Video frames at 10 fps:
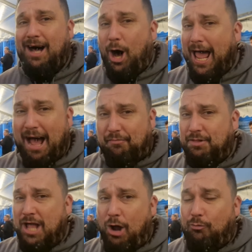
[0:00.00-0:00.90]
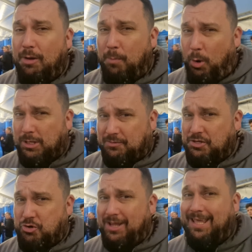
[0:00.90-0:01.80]
I have no remorse for
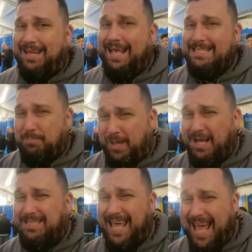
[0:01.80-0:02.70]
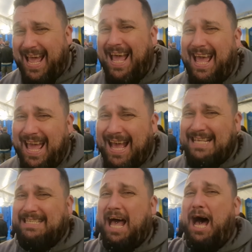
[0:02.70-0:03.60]
drinking this because it
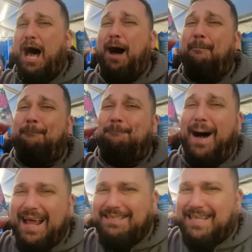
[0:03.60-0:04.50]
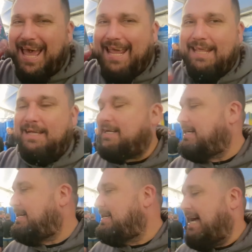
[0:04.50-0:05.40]
is amazing,
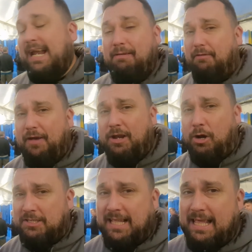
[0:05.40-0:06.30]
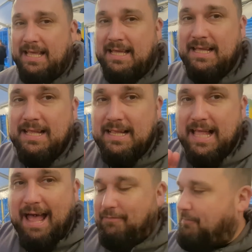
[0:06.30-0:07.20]
and everything, honestly,
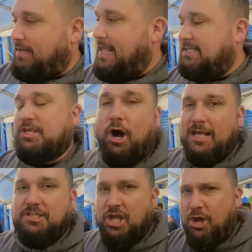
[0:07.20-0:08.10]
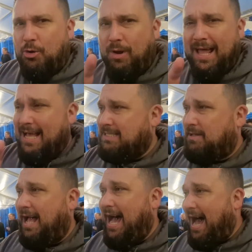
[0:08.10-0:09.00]
everything these guys do is
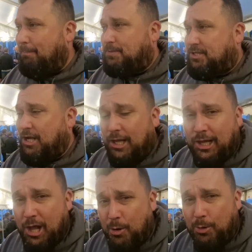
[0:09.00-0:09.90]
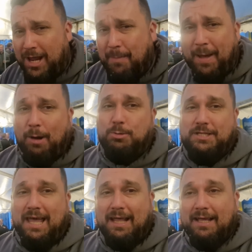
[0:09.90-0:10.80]
absolutely
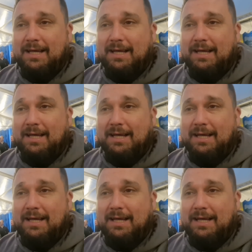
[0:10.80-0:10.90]
belting.